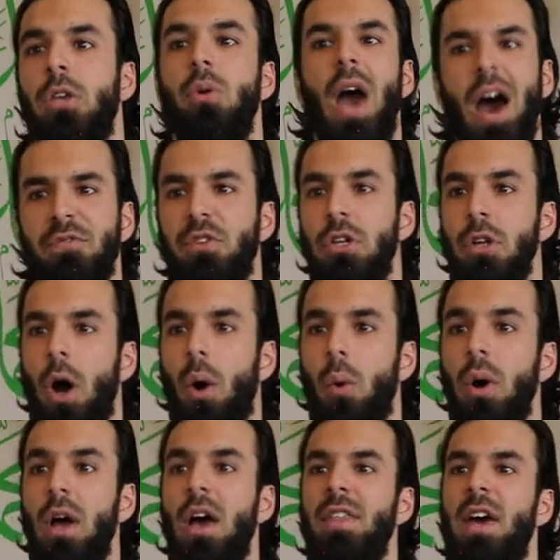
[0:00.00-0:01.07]
You have to
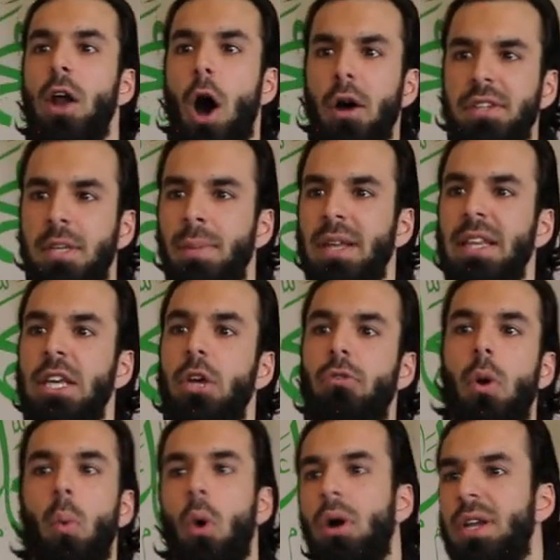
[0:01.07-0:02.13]
know that ultimately your
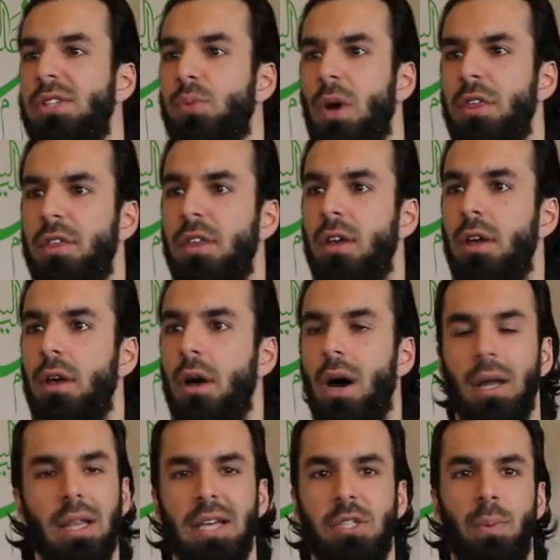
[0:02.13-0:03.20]
reward is with
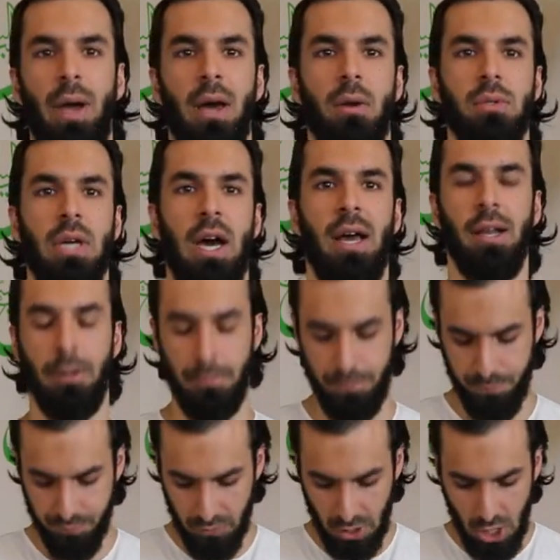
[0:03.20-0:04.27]
Allah subhanahu wa
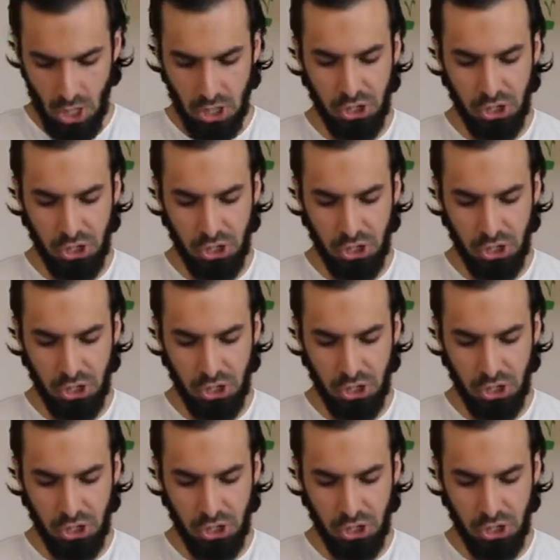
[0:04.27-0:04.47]
ta'ala.